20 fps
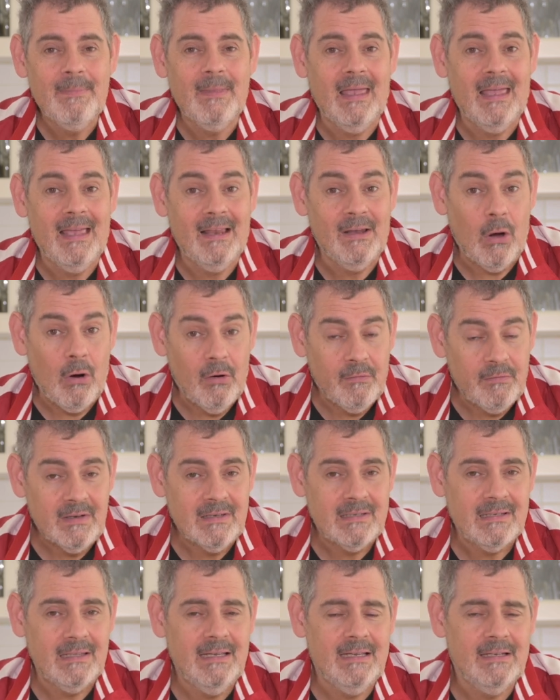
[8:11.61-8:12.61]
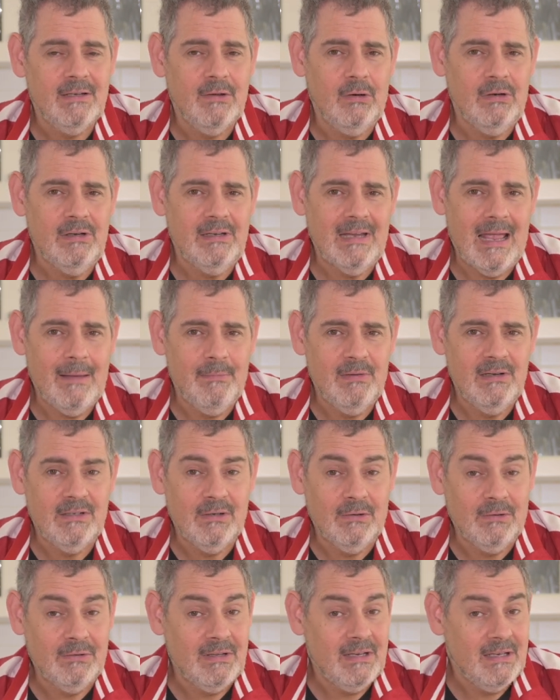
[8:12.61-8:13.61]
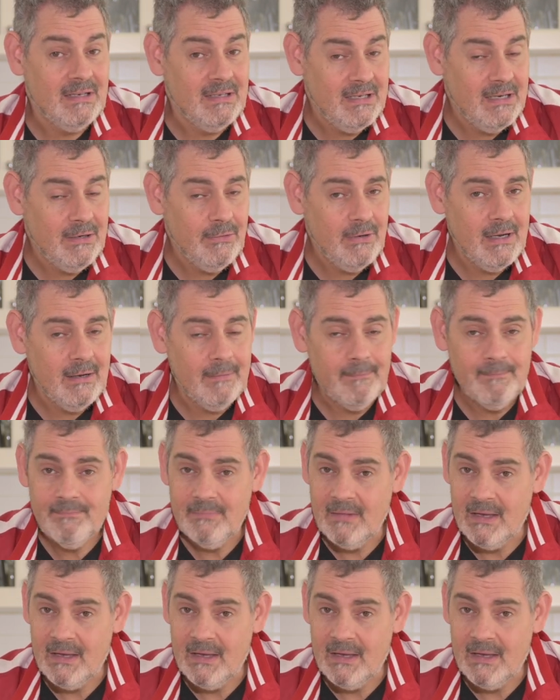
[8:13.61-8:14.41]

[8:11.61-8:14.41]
and obviously it got damaged on the interior.